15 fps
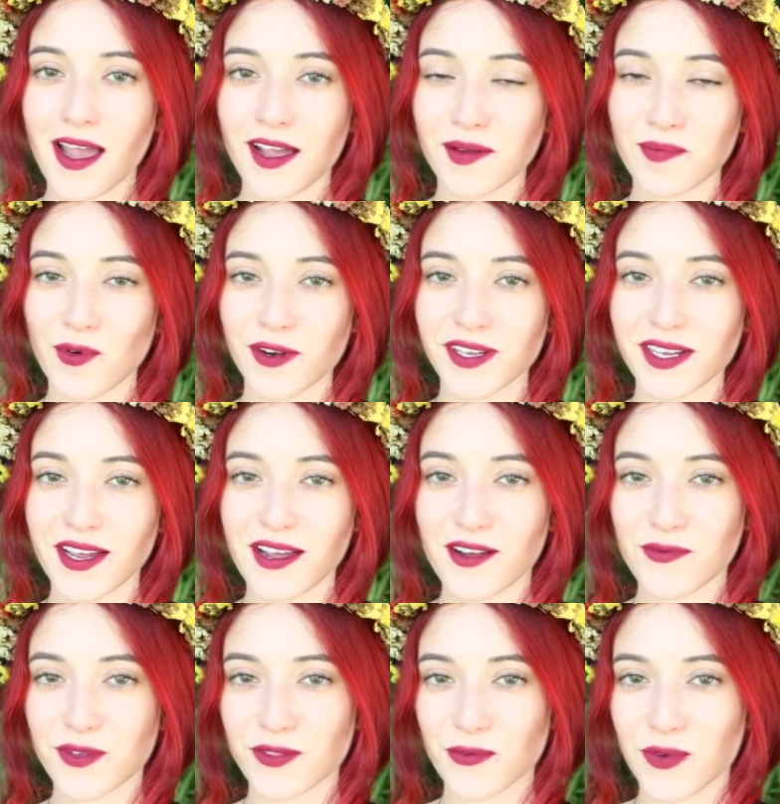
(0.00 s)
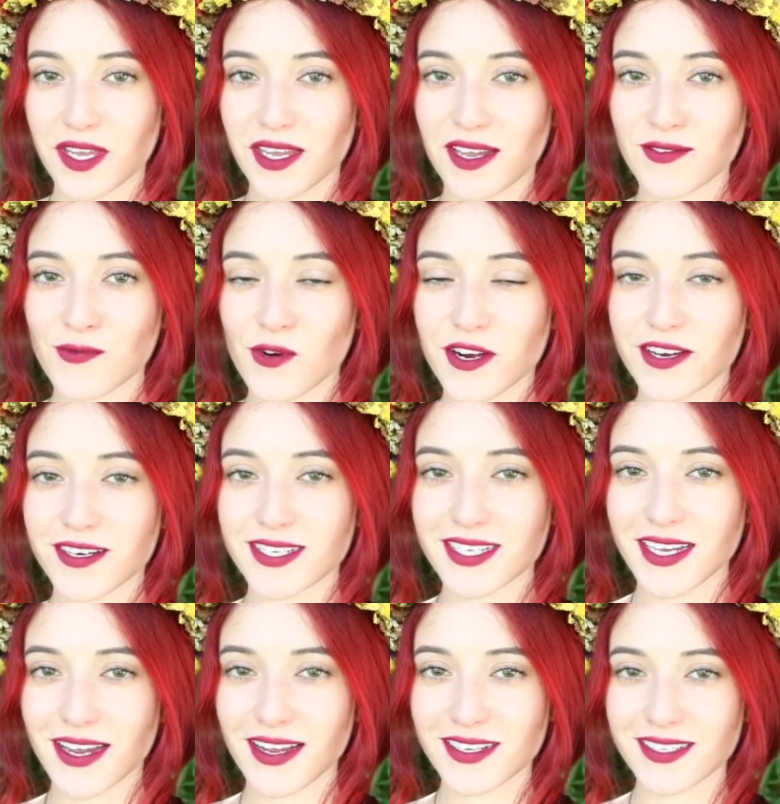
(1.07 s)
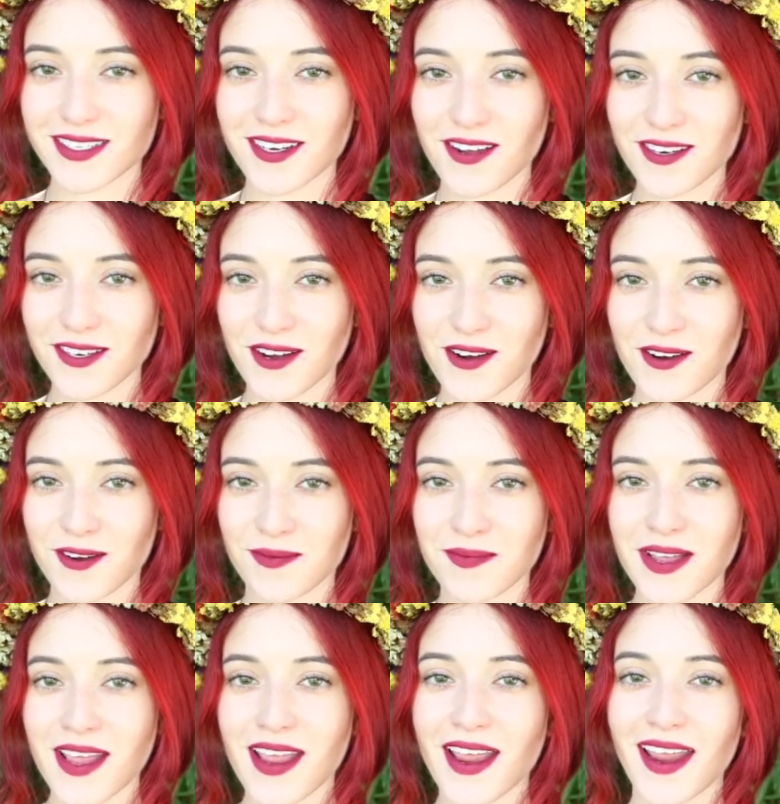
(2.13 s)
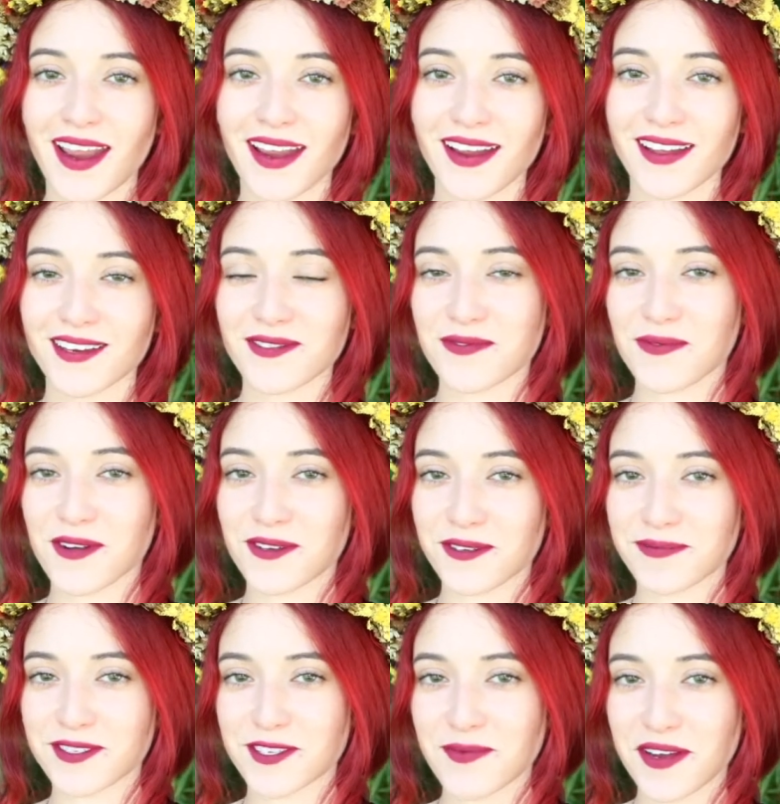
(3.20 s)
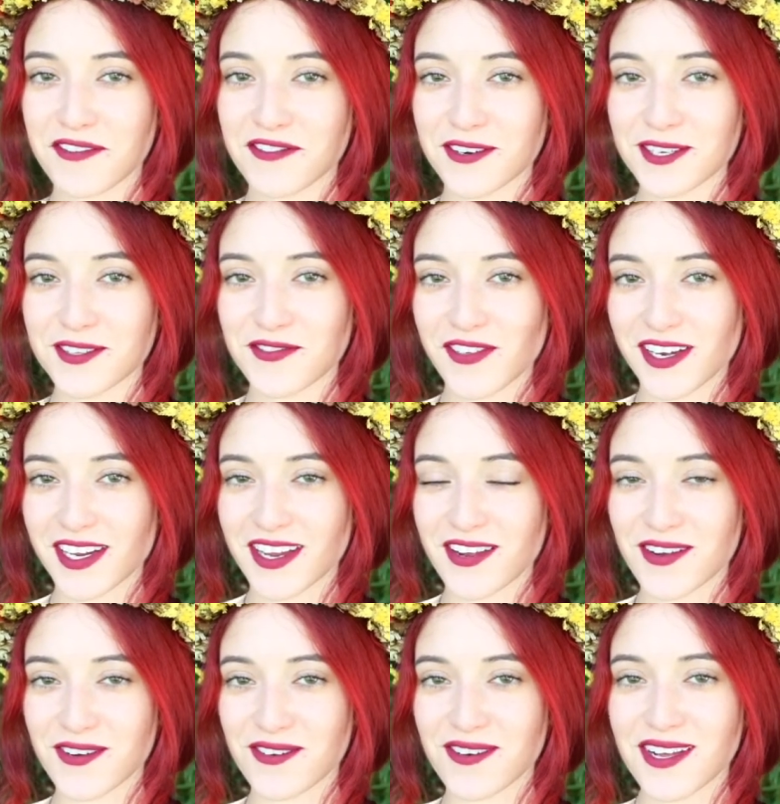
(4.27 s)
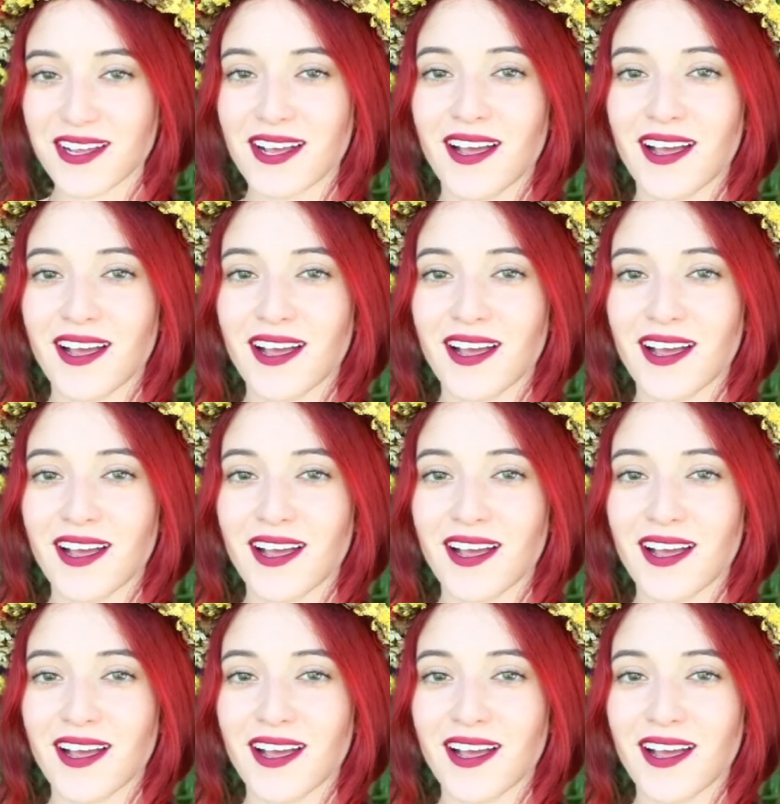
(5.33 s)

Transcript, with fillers: I'm Monica with WeekendWarriorTX.com and welcome to my first video.